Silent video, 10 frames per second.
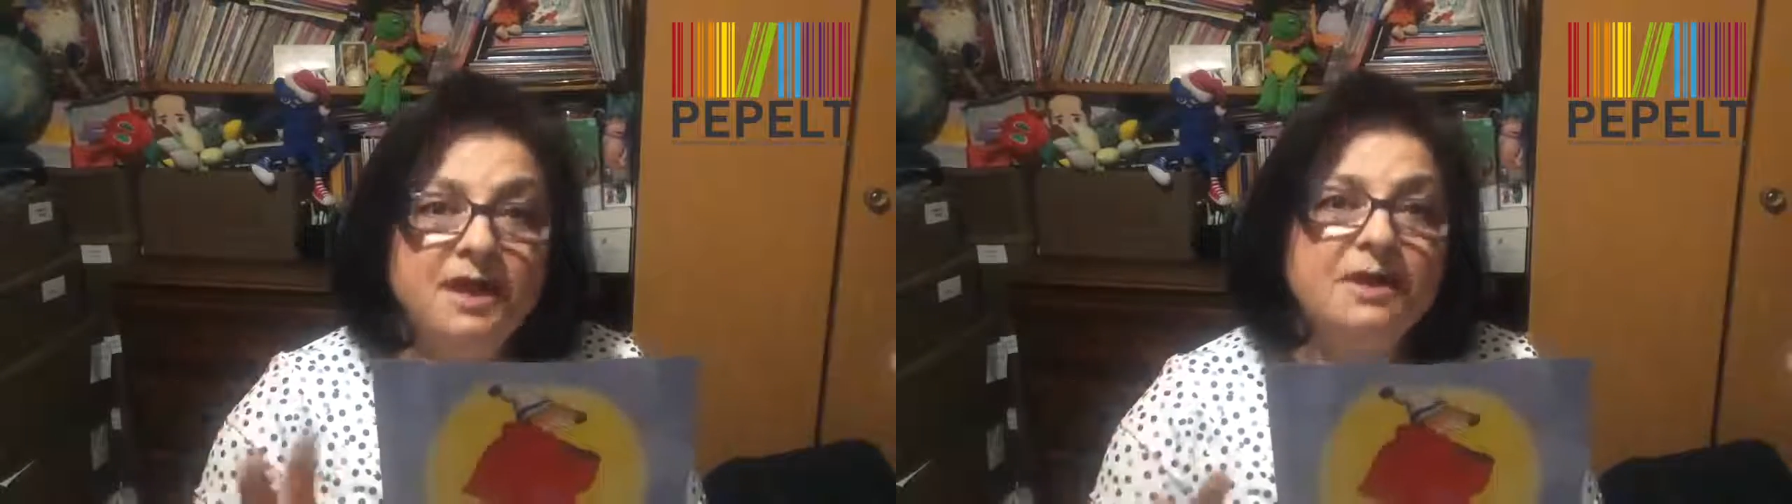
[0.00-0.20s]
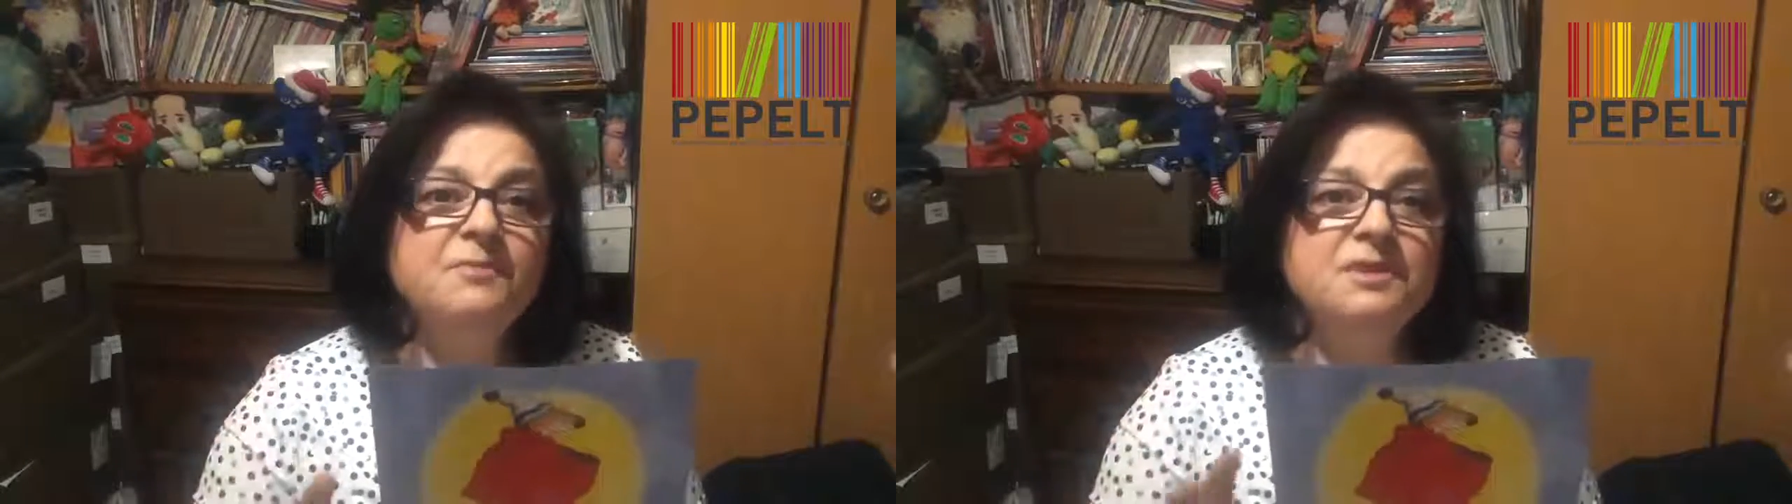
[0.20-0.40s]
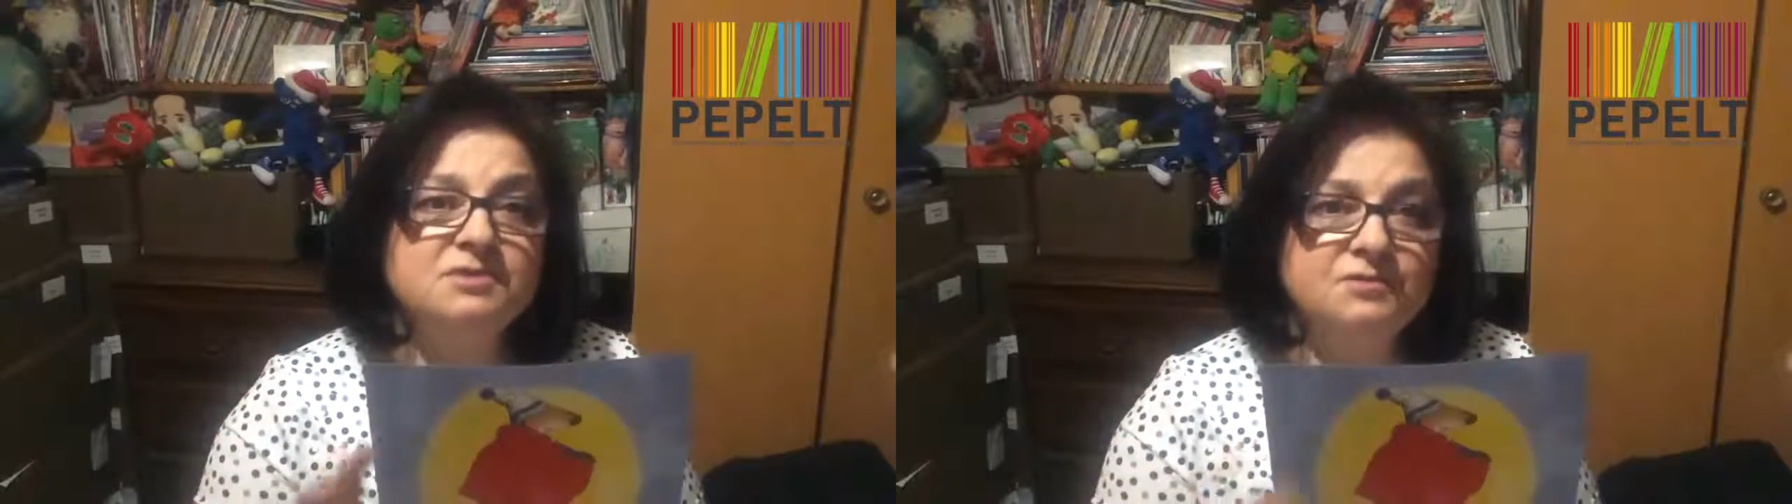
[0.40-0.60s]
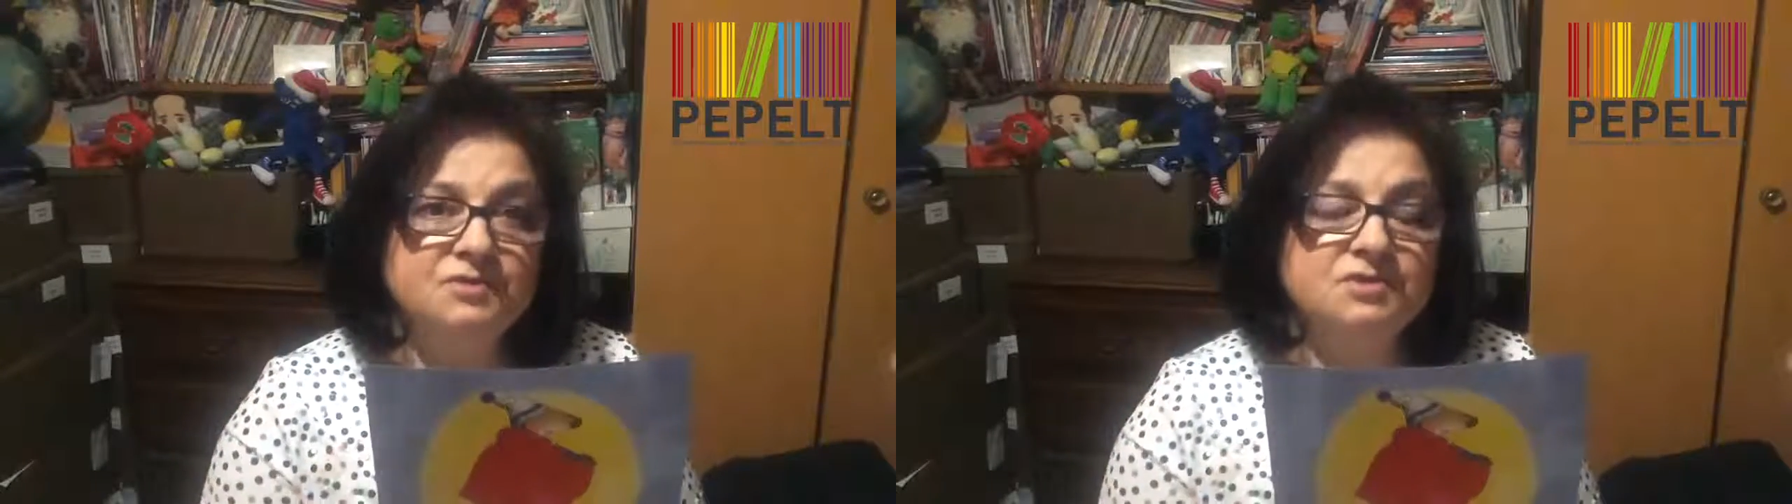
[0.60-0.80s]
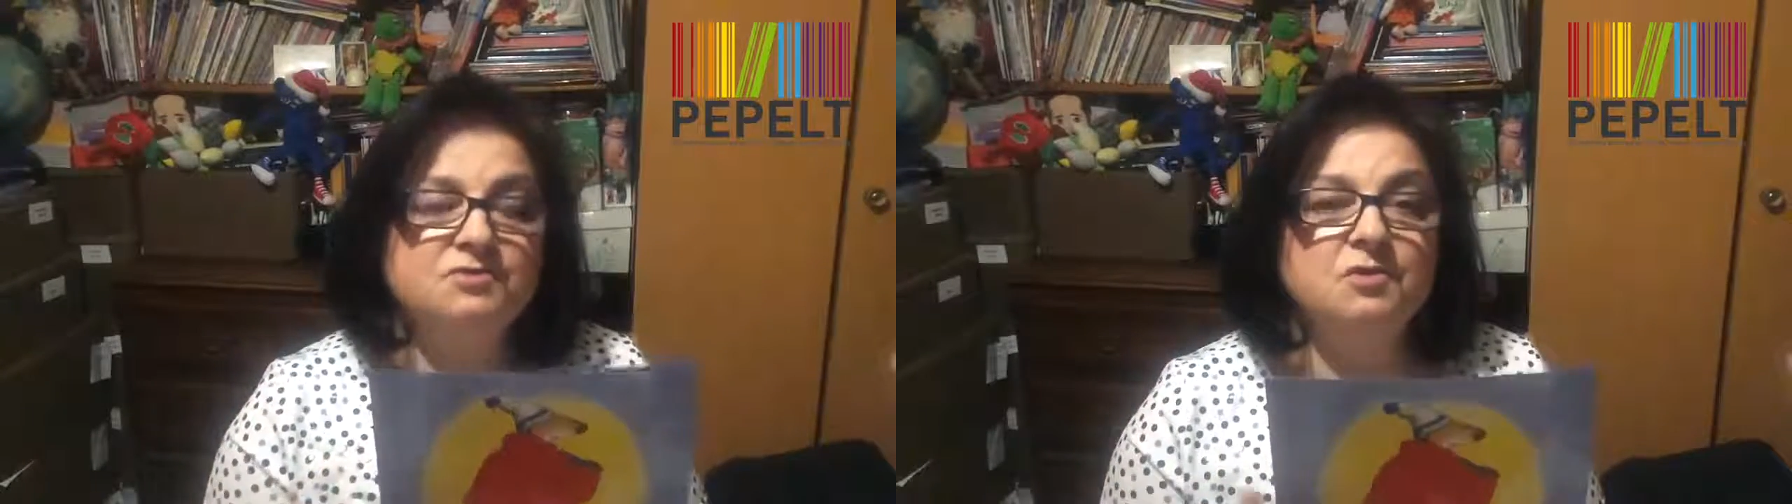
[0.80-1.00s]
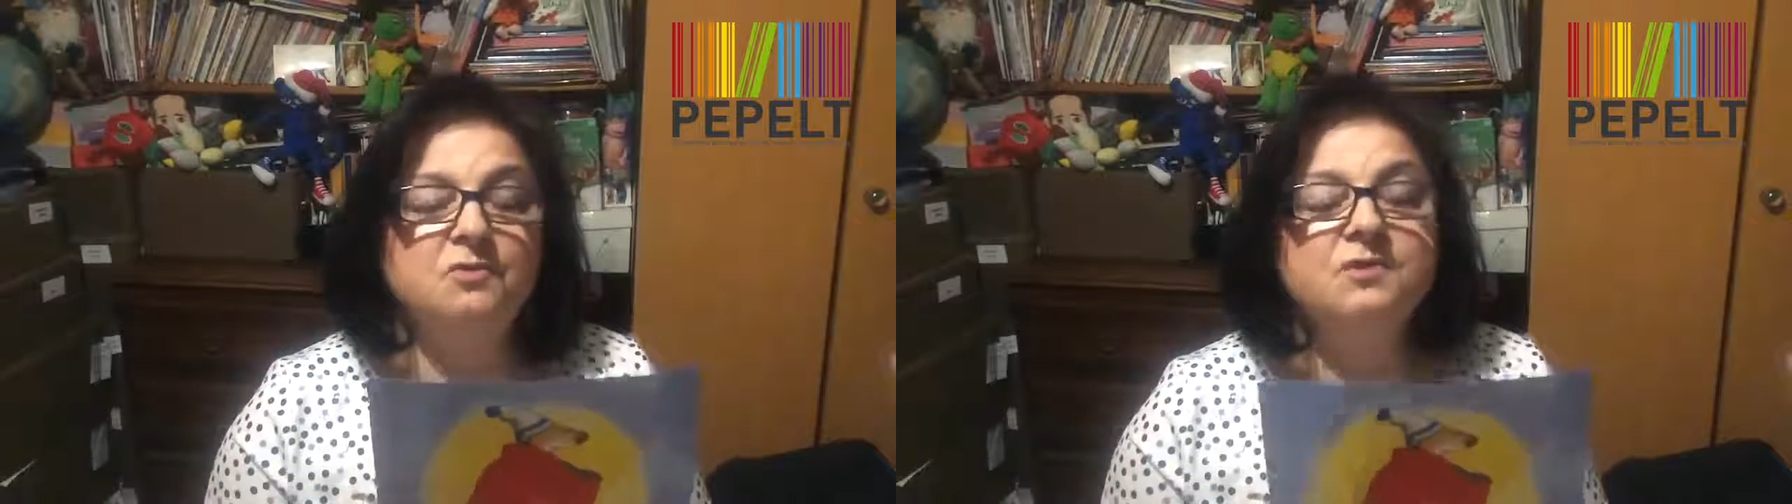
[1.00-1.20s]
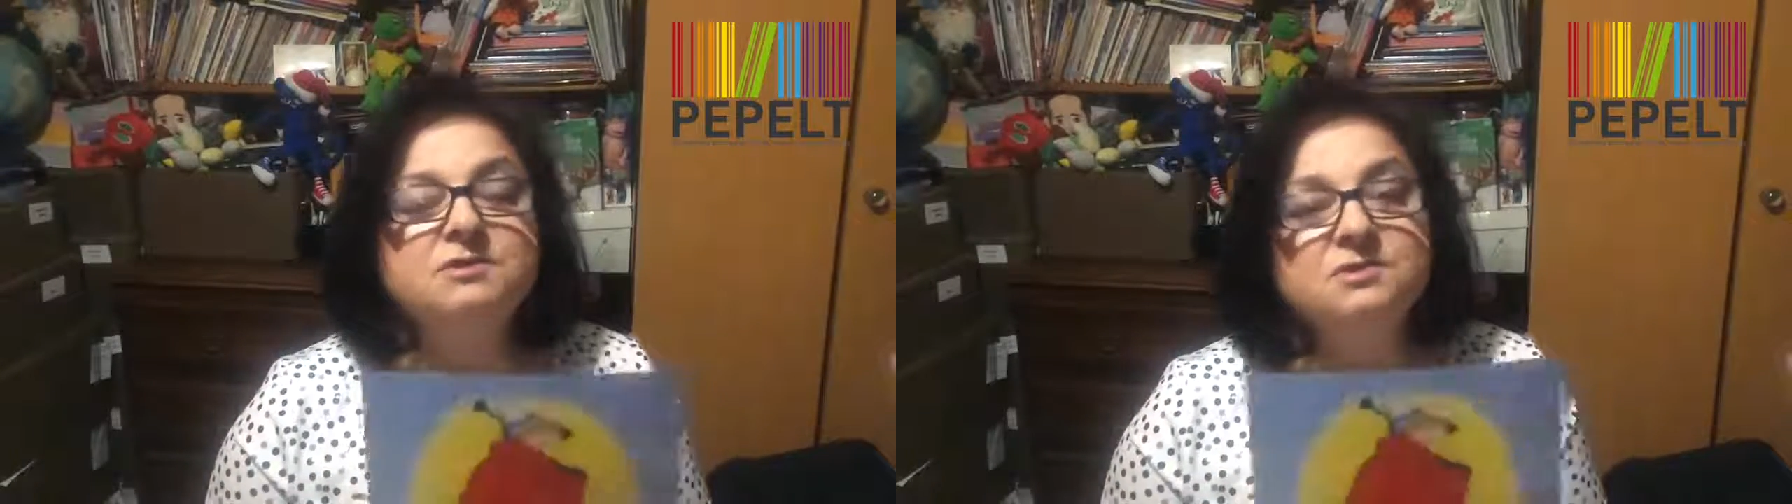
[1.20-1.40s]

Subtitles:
elements of the story.